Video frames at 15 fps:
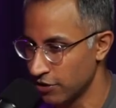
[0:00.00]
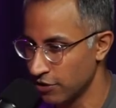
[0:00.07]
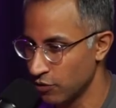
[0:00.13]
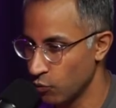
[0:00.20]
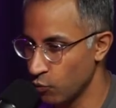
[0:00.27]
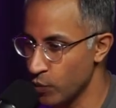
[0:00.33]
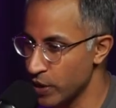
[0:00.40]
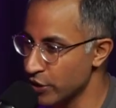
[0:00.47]

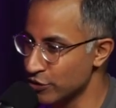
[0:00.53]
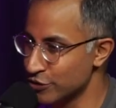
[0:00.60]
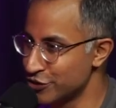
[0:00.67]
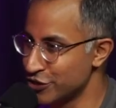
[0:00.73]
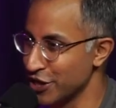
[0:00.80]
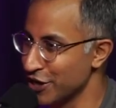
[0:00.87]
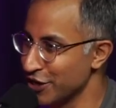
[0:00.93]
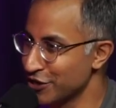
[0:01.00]
Mm. weird
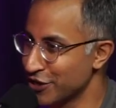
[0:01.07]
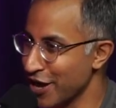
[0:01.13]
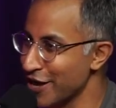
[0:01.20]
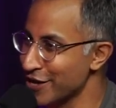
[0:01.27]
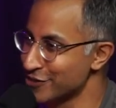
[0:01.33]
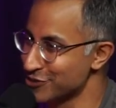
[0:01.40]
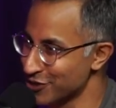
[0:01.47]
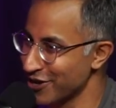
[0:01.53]
titted
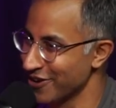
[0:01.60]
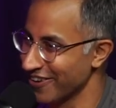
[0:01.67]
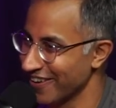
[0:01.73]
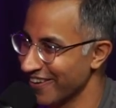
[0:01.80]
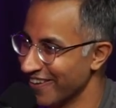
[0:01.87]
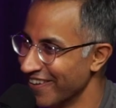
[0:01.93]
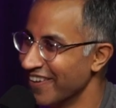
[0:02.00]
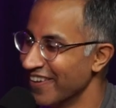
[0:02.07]
kids. Or
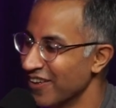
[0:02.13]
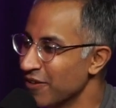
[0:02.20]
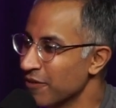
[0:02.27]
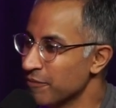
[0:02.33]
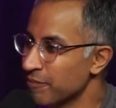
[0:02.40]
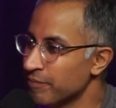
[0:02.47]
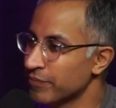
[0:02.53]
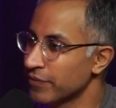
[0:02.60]
maybe they all looked
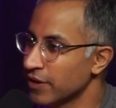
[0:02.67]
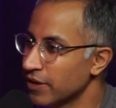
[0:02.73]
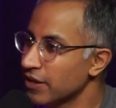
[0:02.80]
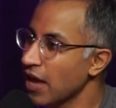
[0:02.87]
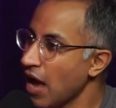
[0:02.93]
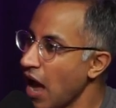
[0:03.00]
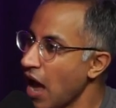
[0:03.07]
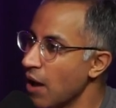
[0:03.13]
like men.
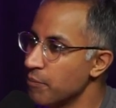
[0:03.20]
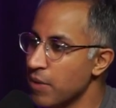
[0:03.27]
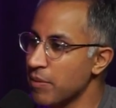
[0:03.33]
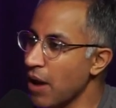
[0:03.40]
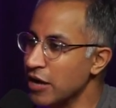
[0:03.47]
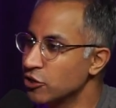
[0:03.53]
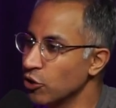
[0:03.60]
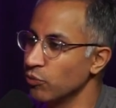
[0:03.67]
yeah, may,
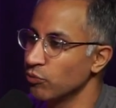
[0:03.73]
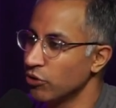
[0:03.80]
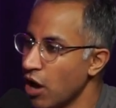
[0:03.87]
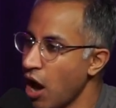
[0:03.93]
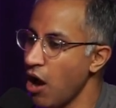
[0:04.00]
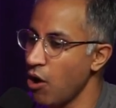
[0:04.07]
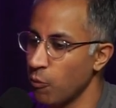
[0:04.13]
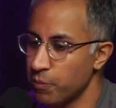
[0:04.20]
I don't
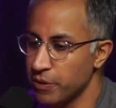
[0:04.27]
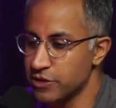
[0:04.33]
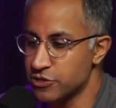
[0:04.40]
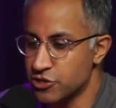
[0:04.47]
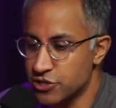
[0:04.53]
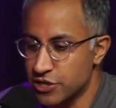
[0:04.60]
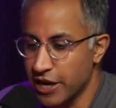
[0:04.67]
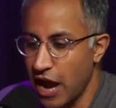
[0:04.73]
know, but it's
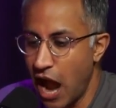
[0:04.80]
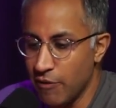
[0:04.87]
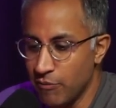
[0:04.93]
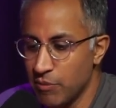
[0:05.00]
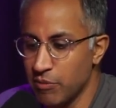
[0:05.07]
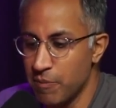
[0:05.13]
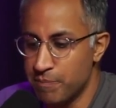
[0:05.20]
just like I remember.